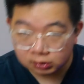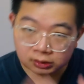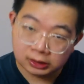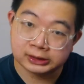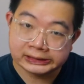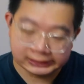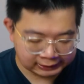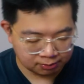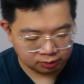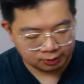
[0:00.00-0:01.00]
let's
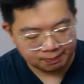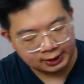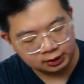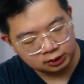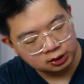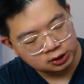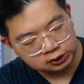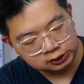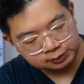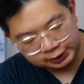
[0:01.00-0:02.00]
assemble it back.
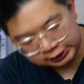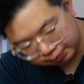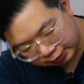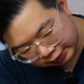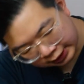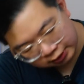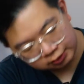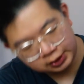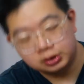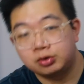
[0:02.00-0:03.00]
So it's pretty simple again,
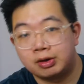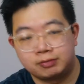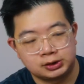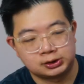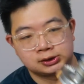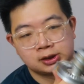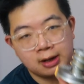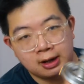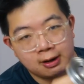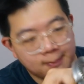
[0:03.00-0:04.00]
right? You have this
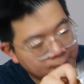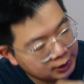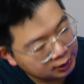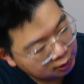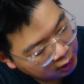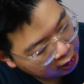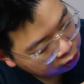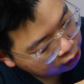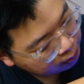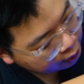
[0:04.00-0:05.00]
plate or
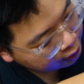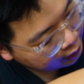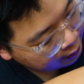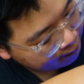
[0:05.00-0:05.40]
outer burr here.